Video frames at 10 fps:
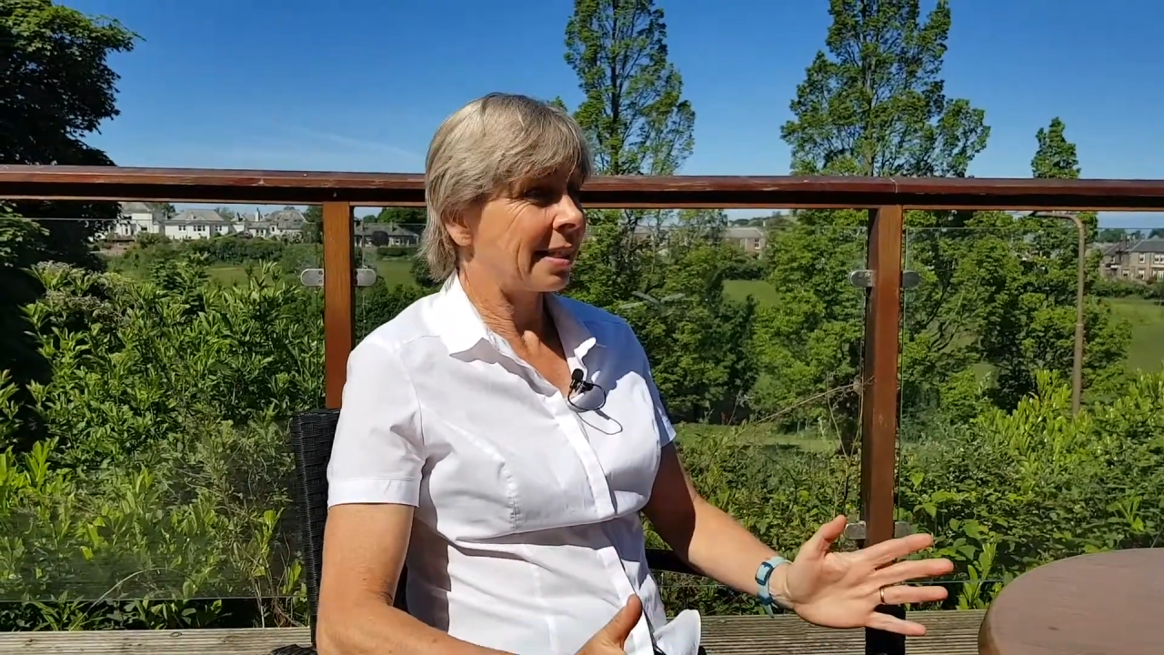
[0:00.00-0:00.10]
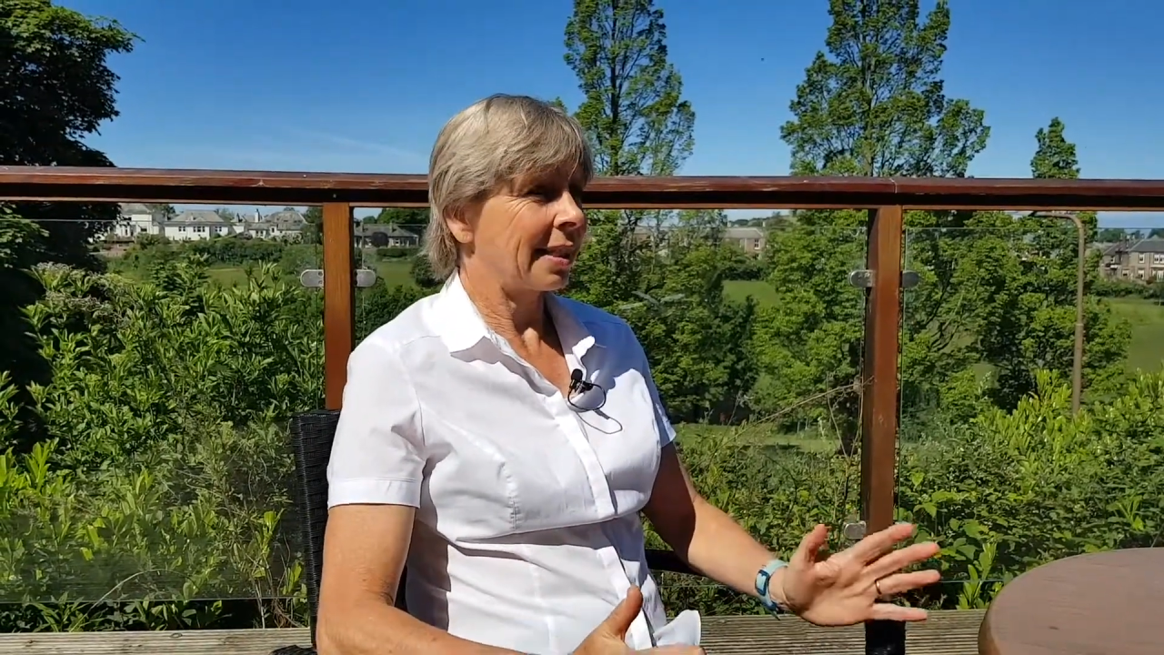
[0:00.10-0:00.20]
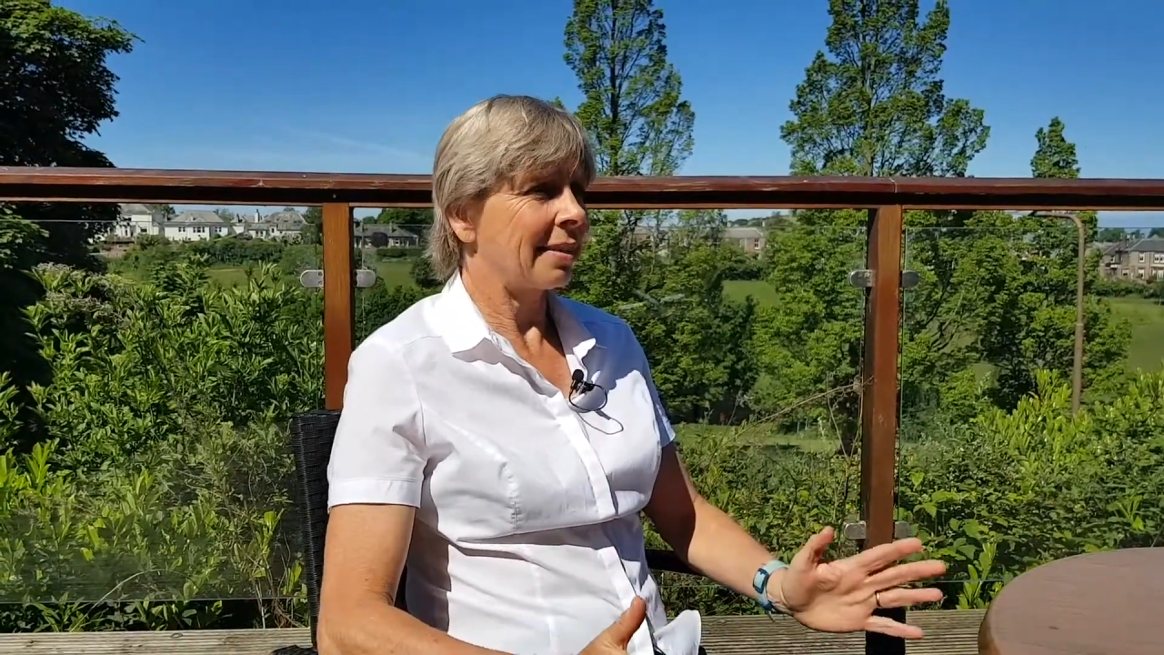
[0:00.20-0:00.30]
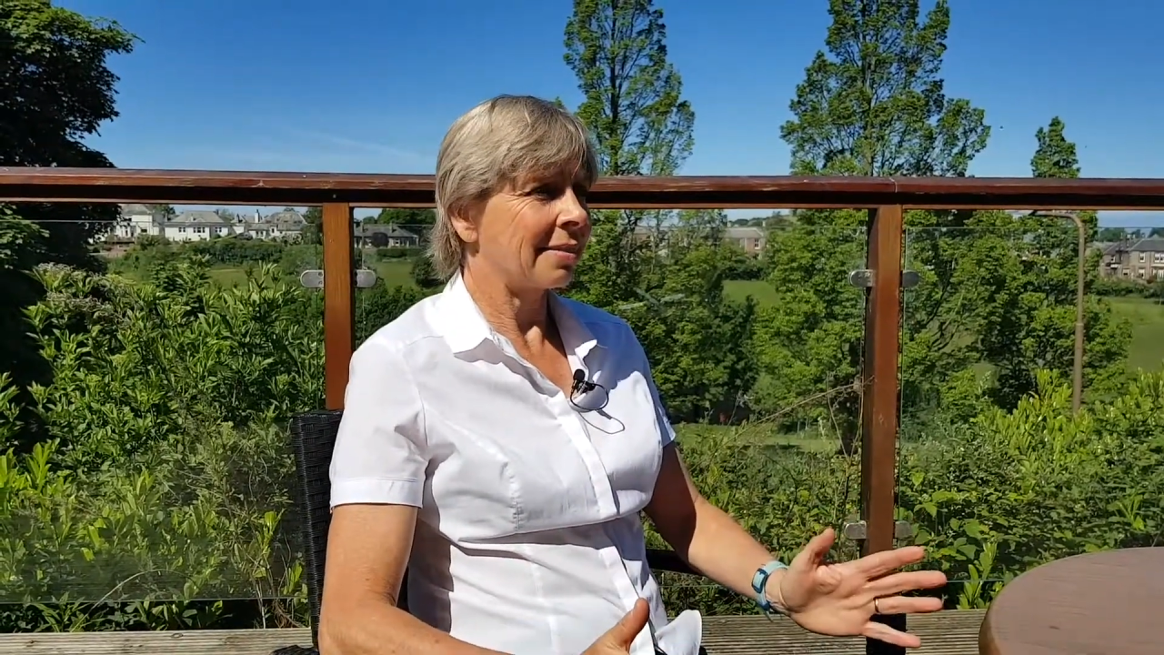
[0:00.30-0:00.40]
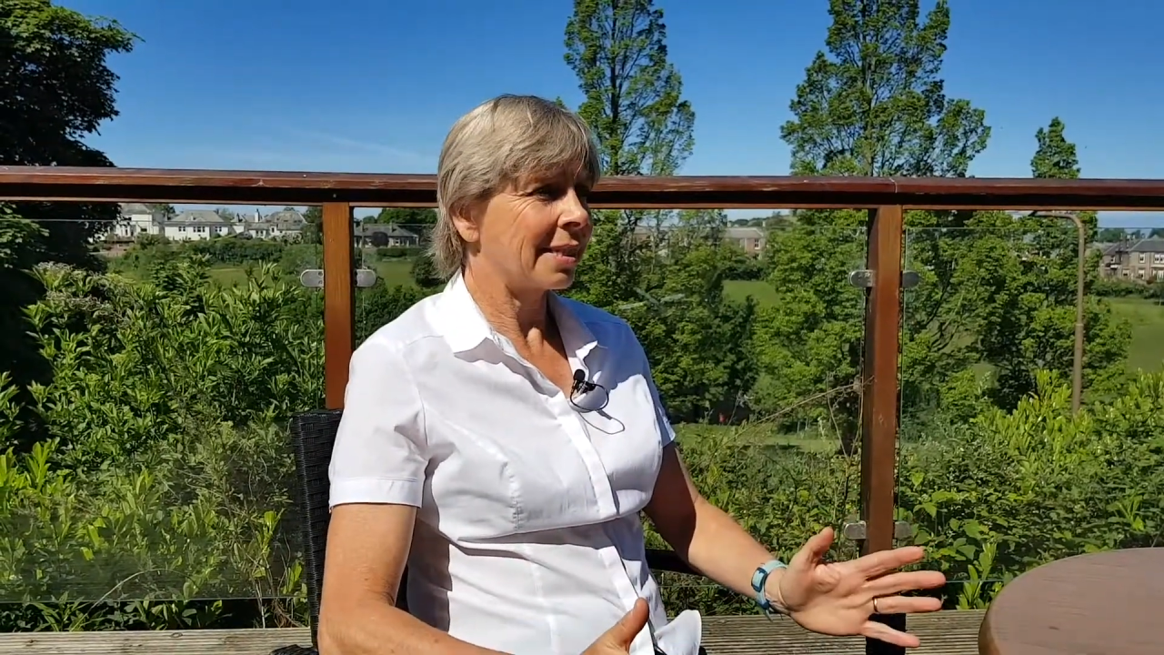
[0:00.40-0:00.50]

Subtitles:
single